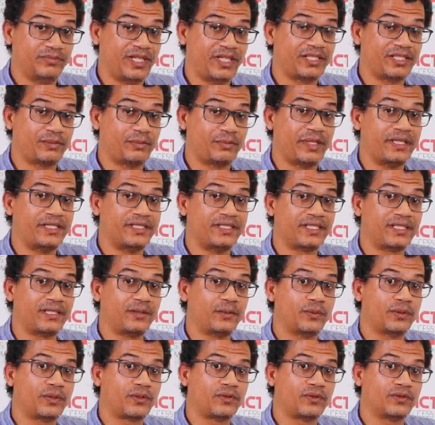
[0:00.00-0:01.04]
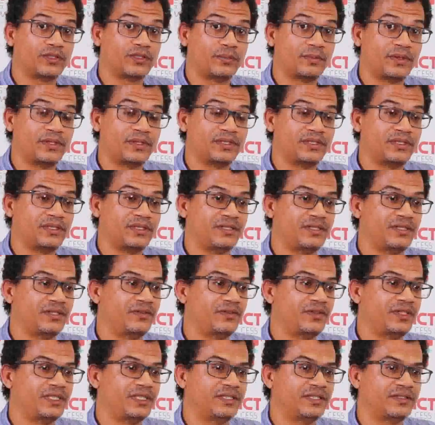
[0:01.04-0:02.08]
that's basically what a conspiracy
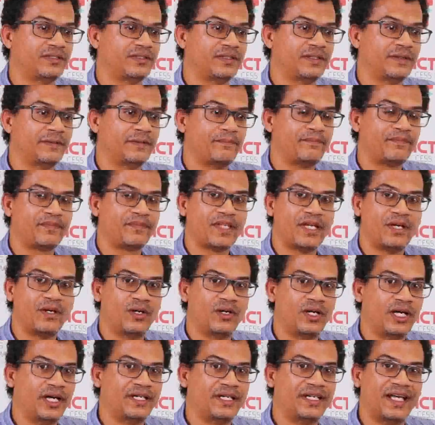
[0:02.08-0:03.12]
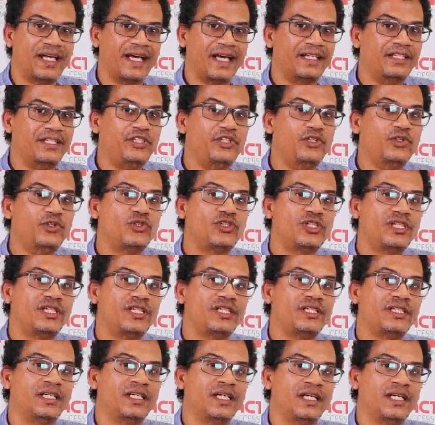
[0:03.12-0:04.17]
theory is. And
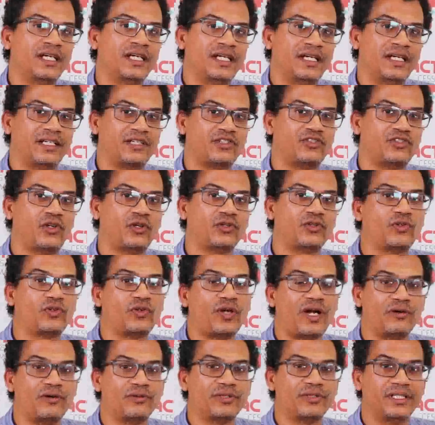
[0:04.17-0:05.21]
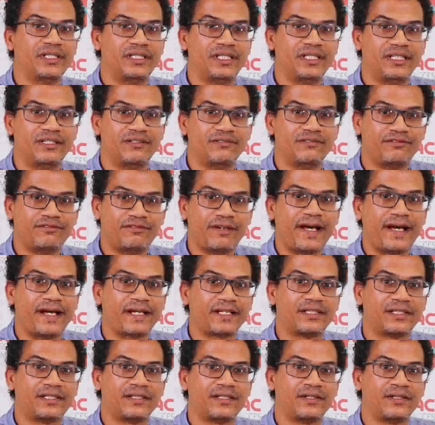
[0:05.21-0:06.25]
usually it is not grounded in
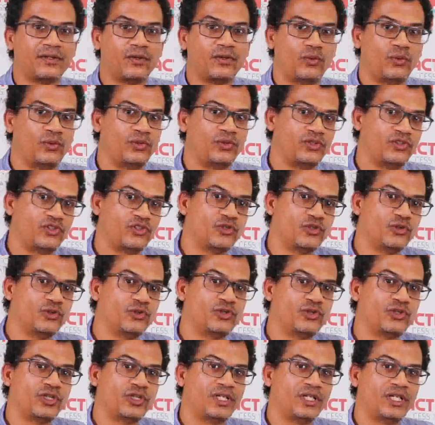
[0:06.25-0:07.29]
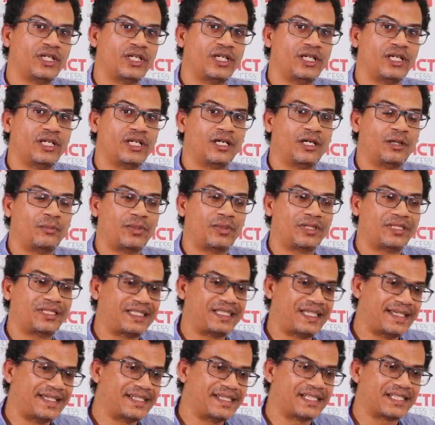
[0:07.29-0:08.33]
fact or in truth,
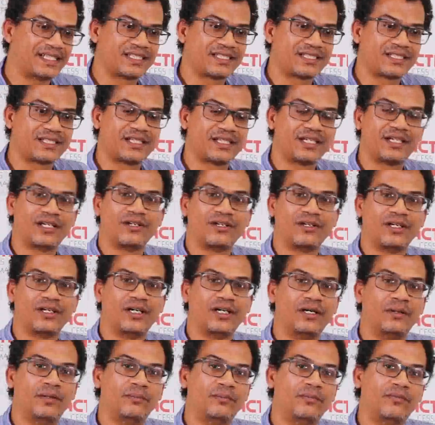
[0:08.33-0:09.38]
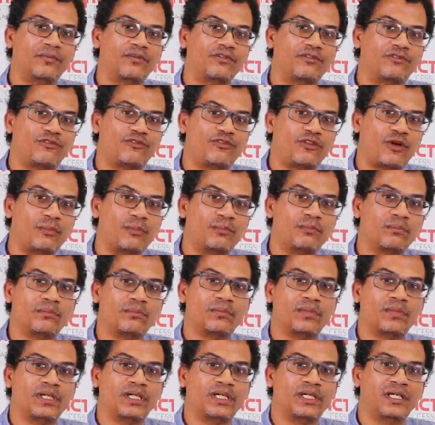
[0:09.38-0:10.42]
but takes
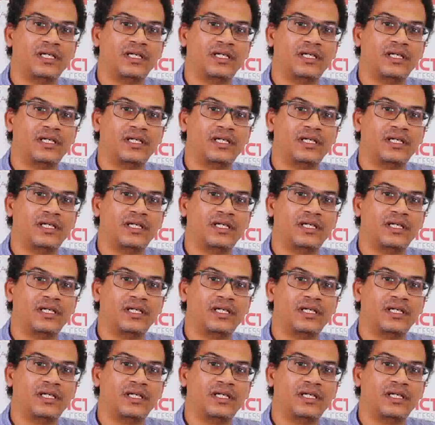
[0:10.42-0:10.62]
from